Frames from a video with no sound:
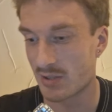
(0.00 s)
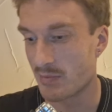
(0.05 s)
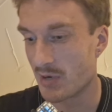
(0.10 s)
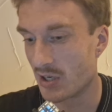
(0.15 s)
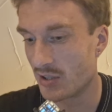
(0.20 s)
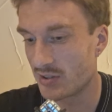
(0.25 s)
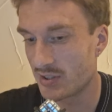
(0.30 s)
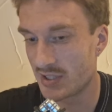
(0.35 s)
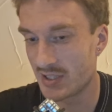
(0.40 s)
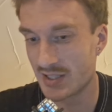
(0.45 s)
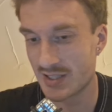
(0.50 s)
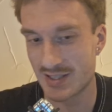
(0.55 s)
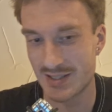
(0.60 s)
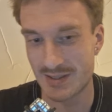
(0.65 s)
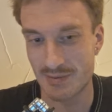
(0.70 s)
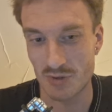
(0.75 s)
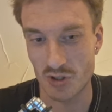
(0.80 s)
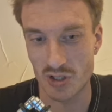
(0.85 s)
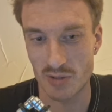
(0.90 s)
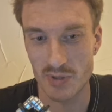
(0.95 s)

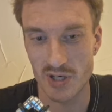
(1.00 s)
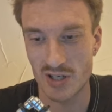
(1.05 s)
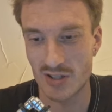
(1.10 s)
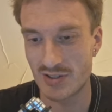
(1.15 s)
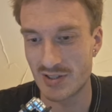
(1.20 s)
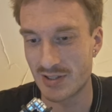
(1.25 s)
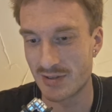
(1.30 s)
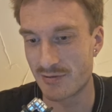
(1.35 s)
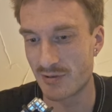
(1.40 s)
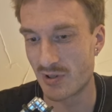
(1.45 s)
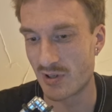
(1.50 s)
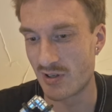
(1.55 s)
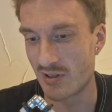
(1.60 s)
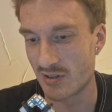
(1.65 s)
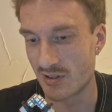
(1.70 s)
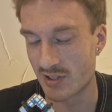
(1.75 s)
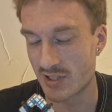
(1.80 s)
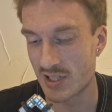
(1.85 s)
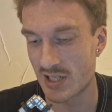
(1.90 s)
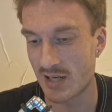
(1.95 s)
I'm gonna be out here for a
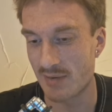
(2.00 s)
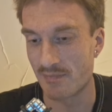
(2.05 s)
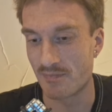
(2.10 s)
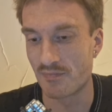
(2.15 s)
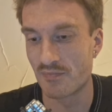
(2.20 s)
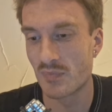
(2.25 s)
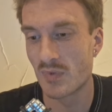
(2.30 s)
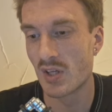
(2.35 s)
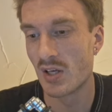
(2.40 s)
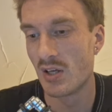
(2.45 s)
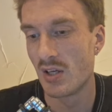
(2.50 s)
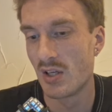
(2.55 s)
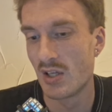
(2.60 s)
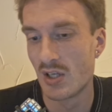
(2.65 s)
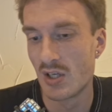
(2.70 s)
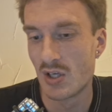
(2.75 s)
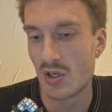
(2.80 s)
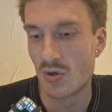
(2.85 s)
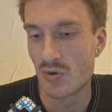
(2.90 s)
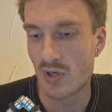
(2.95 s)
long time.
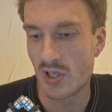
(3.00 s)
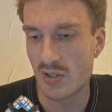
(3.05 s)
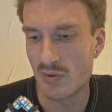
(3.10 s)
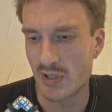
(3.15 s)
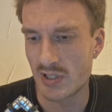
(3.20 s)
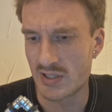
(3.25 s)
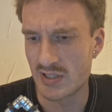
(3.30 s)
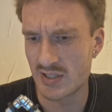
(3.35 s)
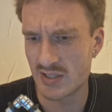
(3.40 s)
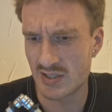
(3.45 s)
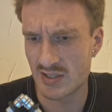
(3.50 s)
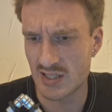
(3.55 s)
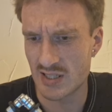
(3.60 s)
But anyway, this is